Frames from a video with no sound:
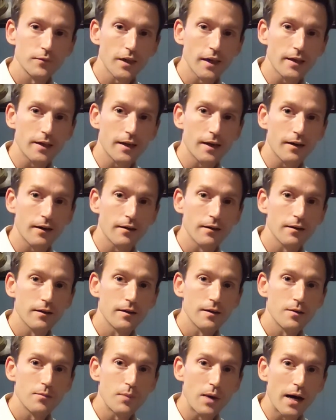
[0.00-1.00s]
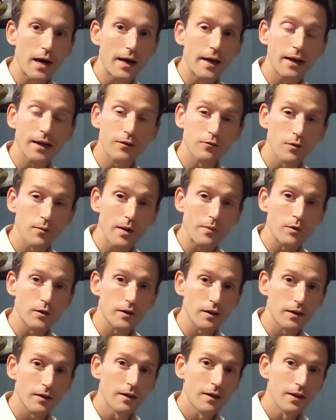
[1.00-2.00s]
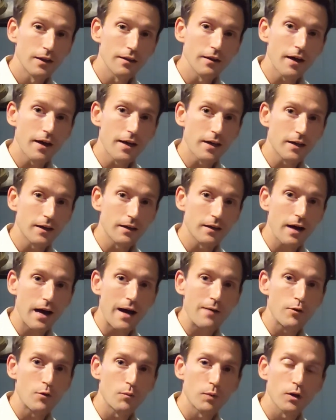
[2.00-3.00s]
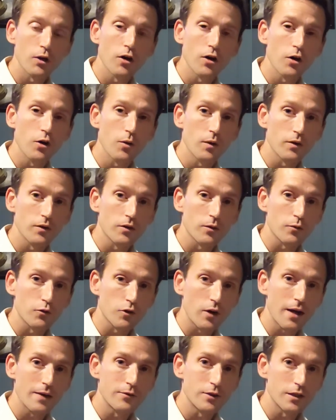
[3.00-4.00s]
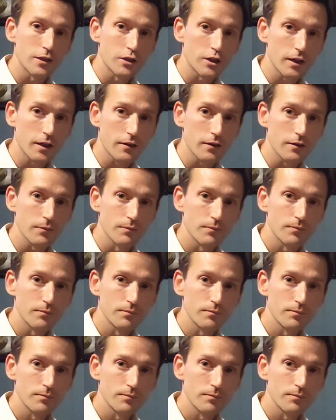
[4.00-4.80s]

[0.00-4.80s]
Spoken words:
Take care, bye, and remember to like and comment below and subscribe to the channel.